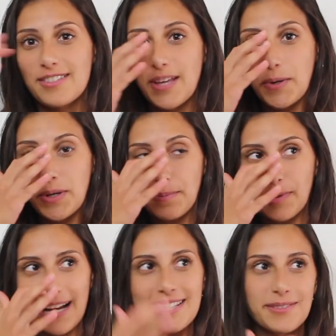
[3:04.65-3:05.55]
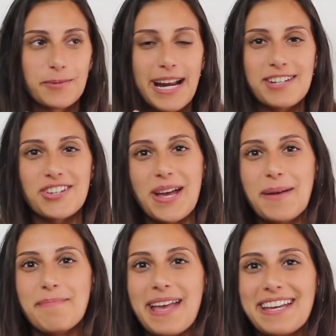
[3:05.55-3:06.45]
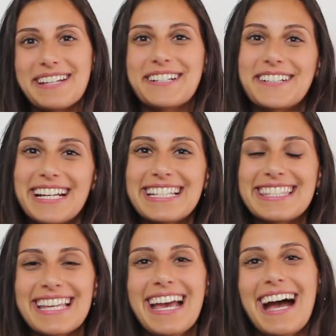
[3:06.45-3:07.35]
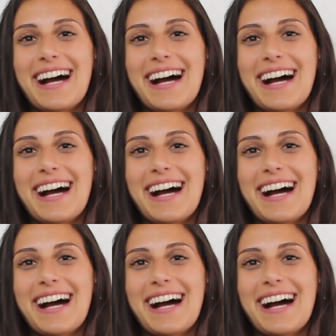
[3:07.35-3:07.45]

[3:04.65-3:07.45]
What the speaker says: So your price range may increase